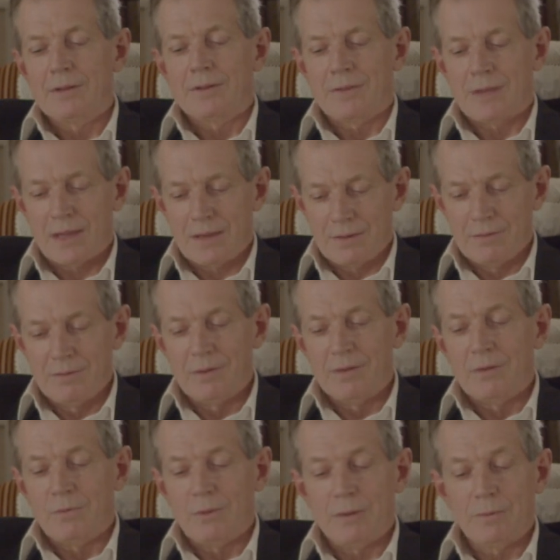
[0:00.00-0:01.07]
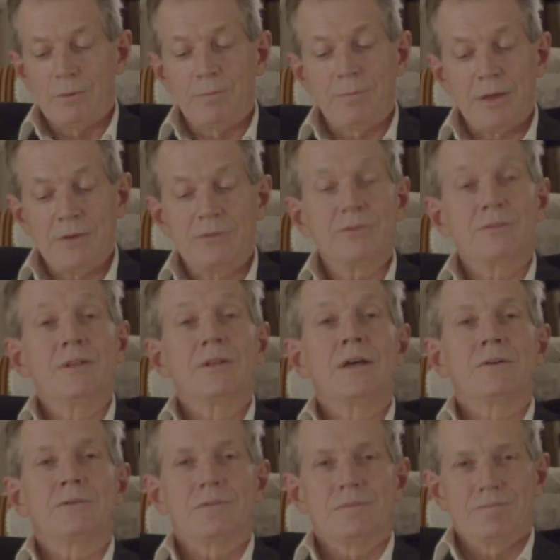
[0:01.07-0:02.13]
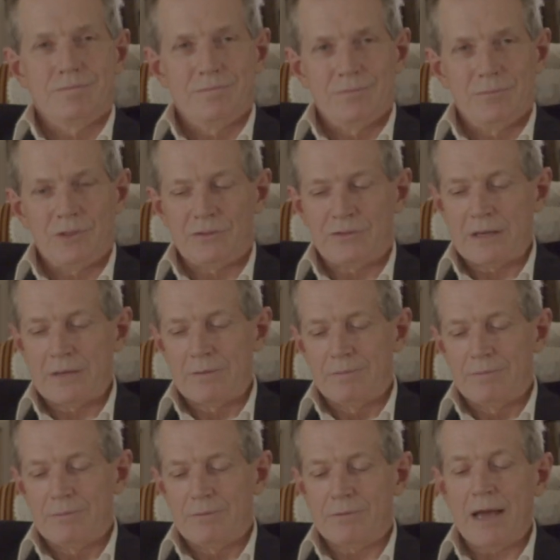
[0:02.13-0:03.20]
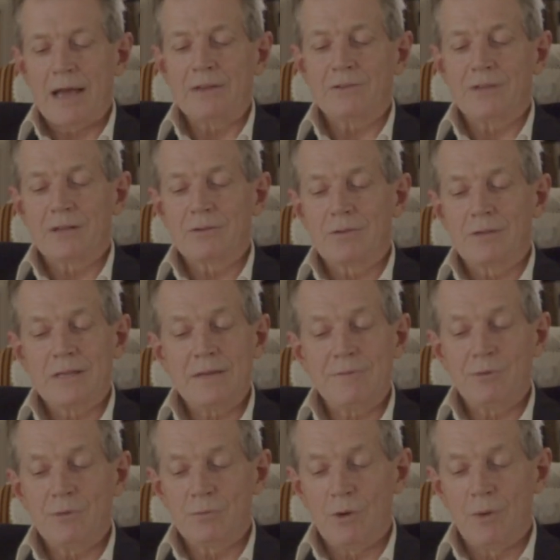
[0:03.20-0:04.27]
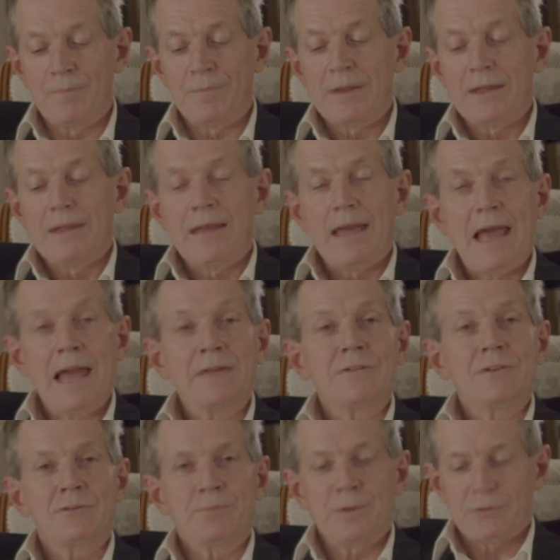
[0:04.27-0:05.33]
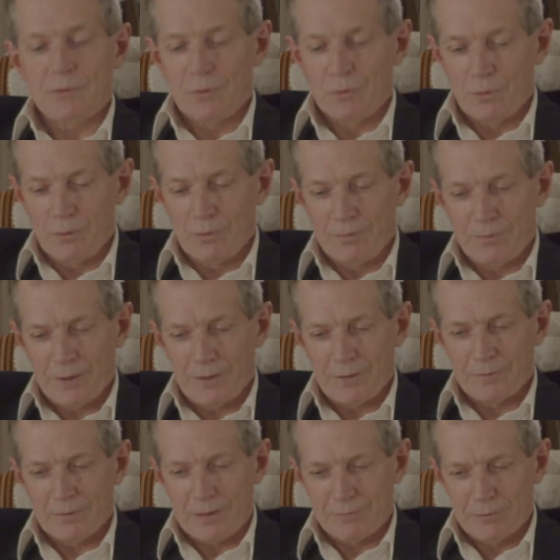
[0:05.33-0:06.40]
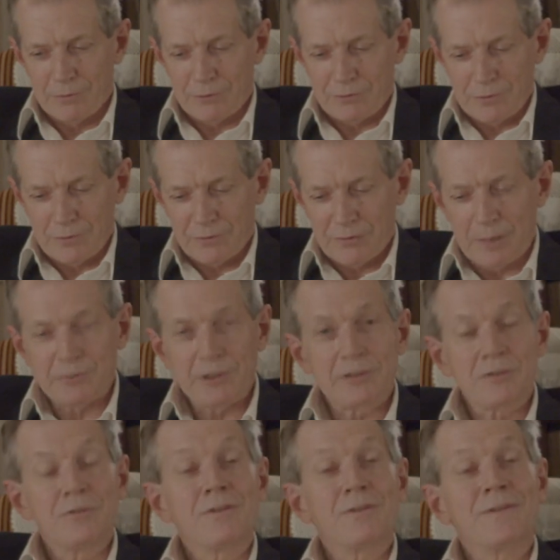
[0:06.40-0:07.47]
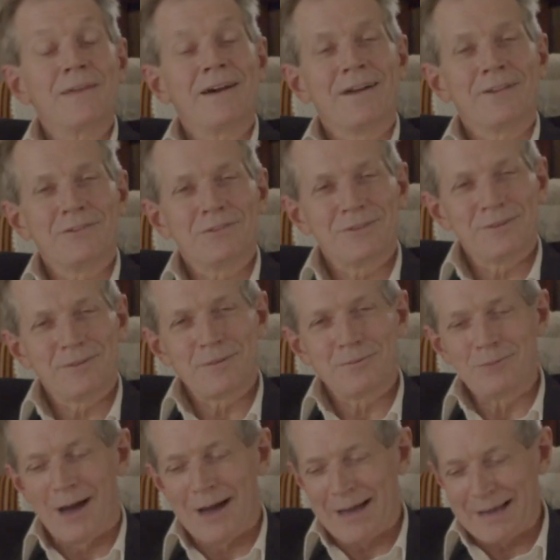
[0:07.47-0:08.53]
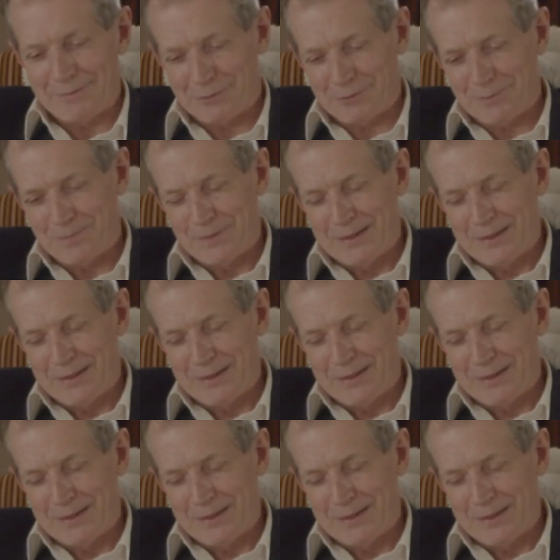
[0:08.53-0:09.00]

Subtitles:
"Then we will post the note," she said, rising to leave the room, "and dismiss all further reference to the subject until the answer arrives.